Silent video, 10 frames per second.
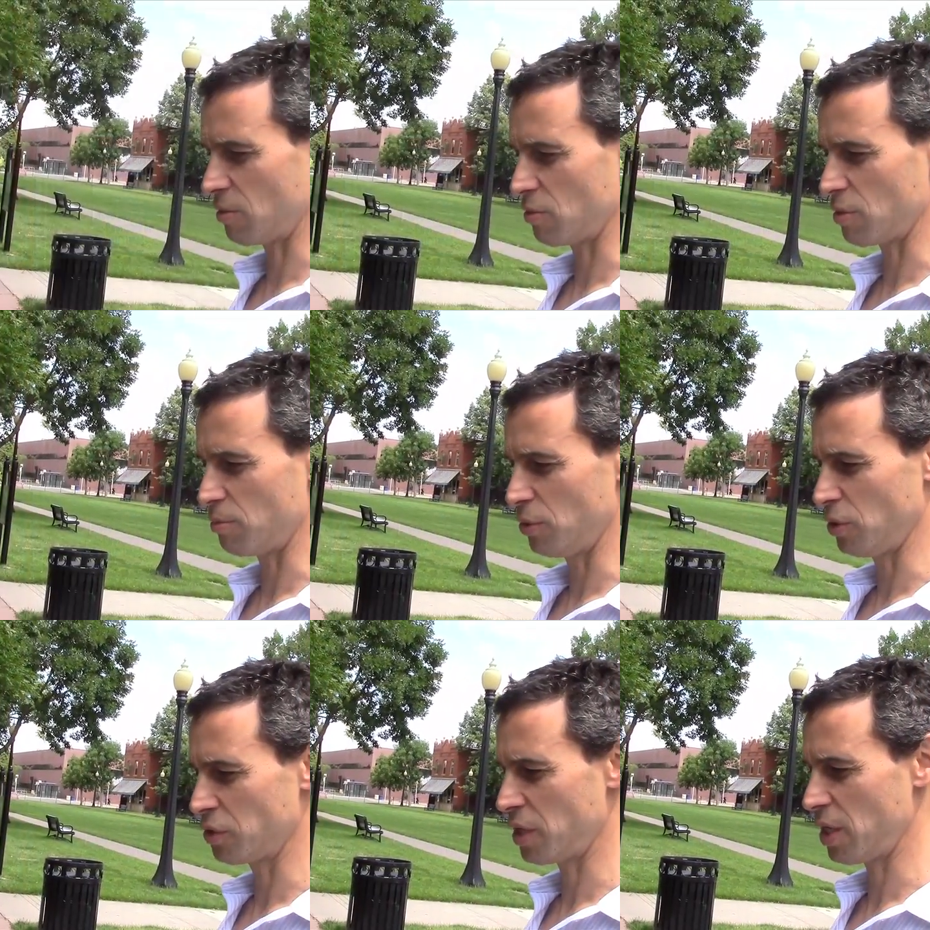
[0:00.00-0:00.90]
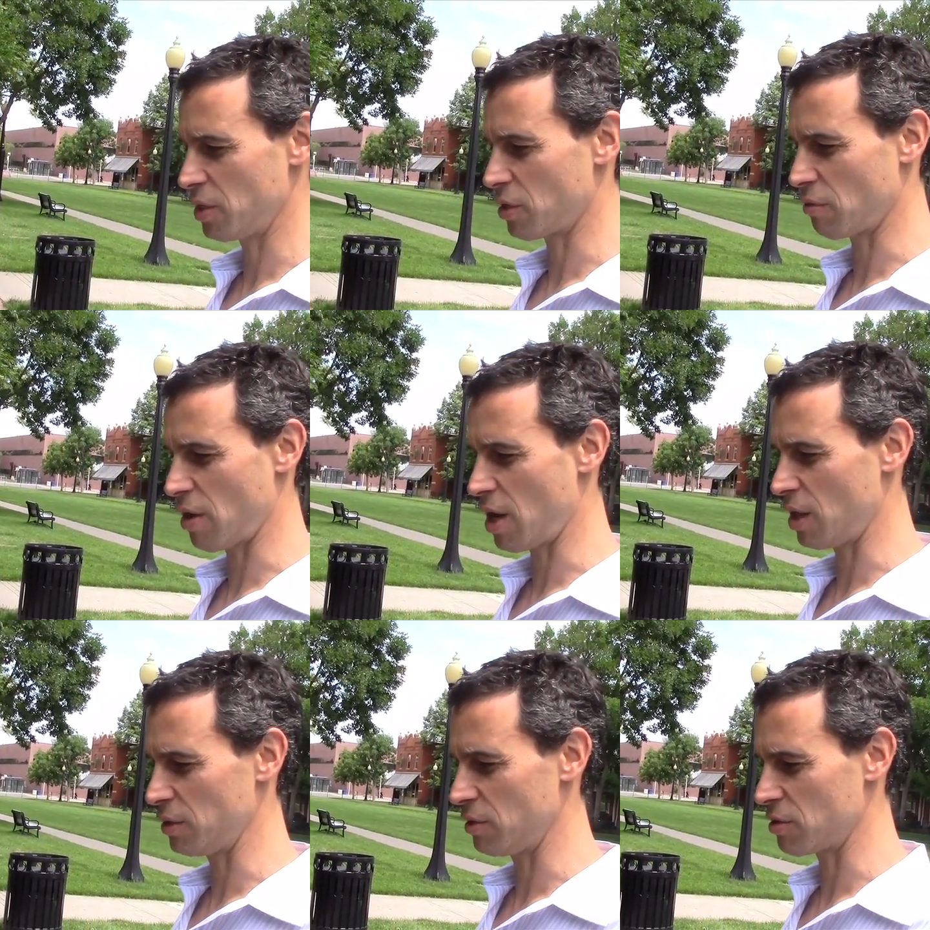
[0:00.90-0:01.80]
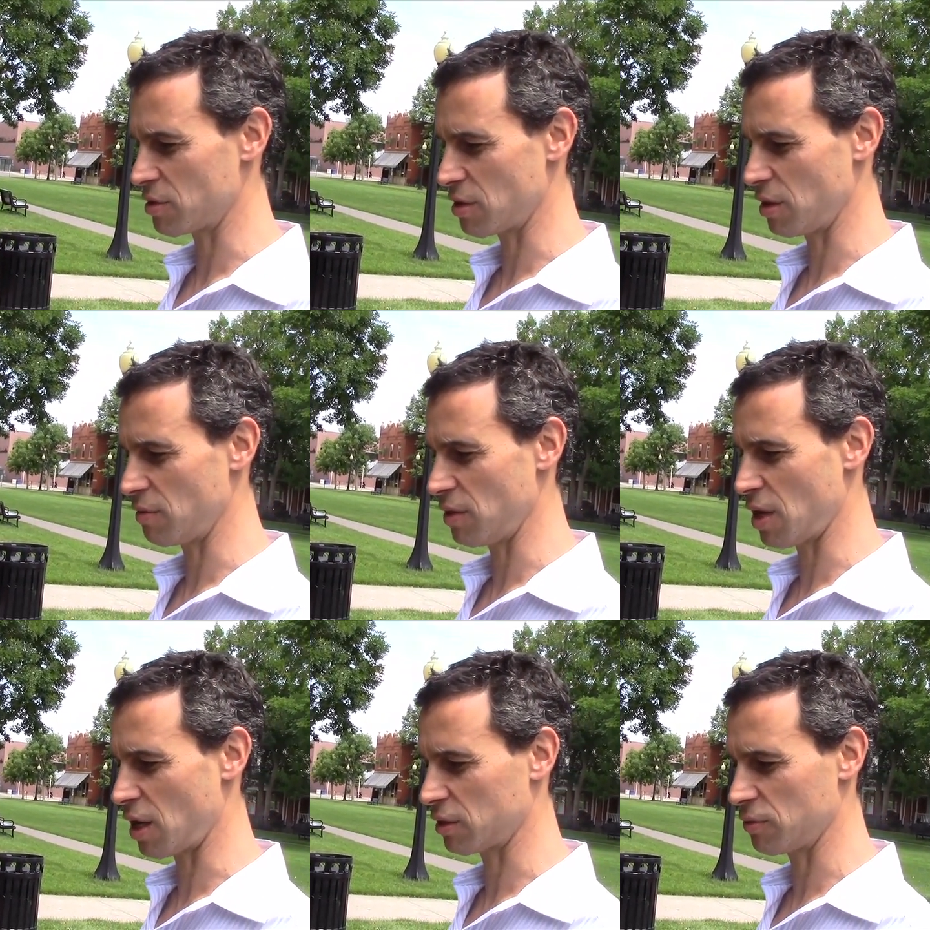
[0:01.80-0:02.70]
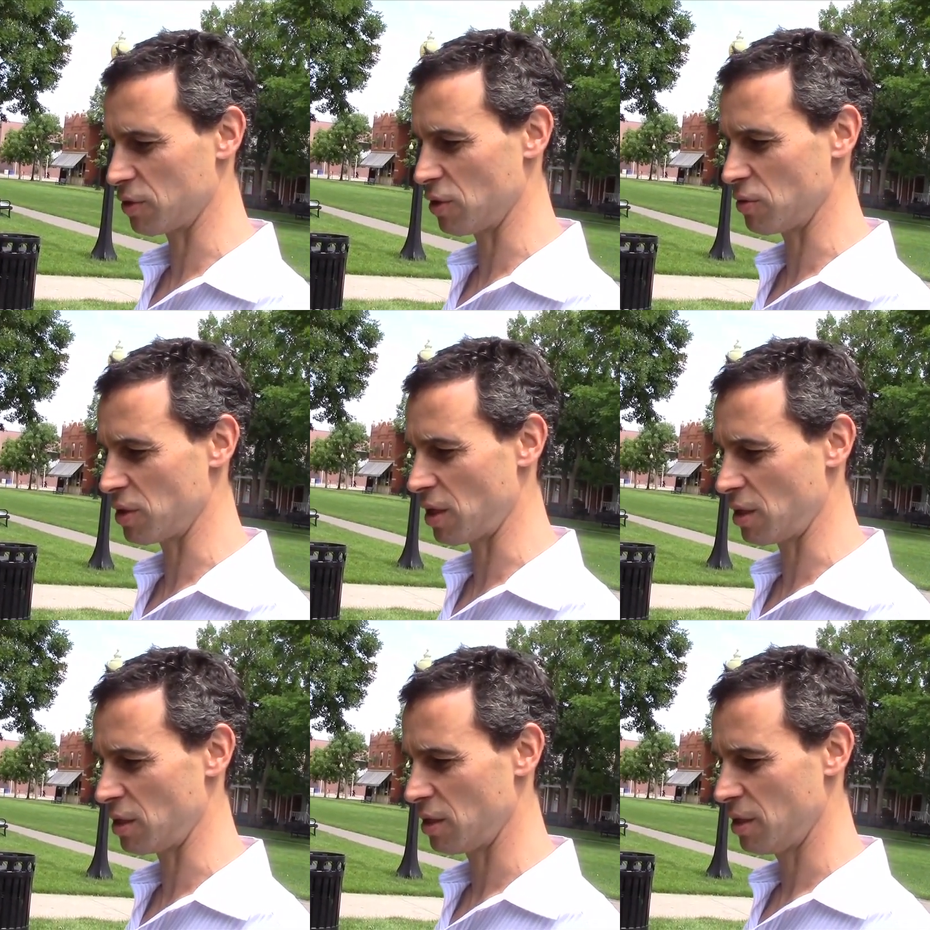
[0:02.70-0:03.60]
owned the Bull's Head Corral near the site of the Oxford Hotel.